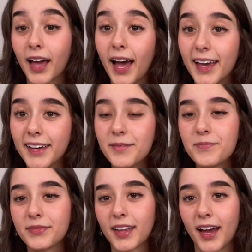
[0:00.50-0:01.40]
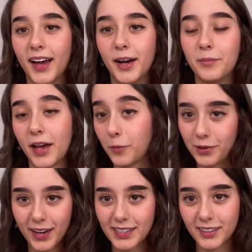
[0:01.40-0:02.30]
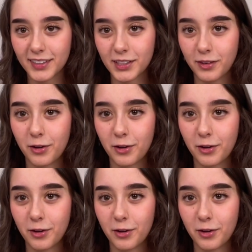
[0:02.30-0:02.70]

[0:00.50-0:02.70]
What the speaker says: Hi, I hope you guys are all doing